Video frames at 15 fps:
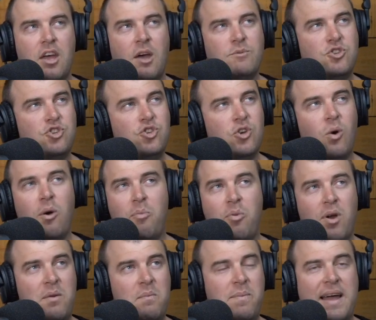I'm sure
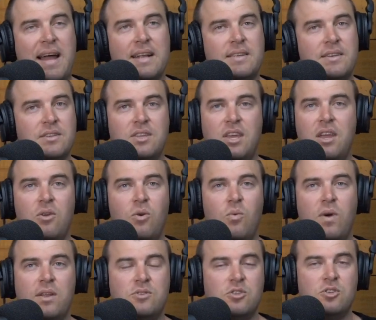Print barked in his kennel
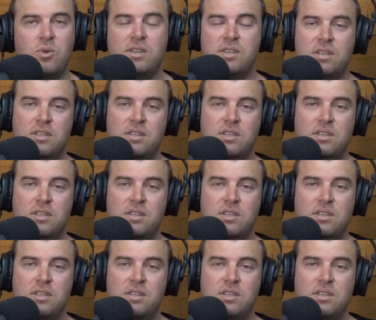once or twice.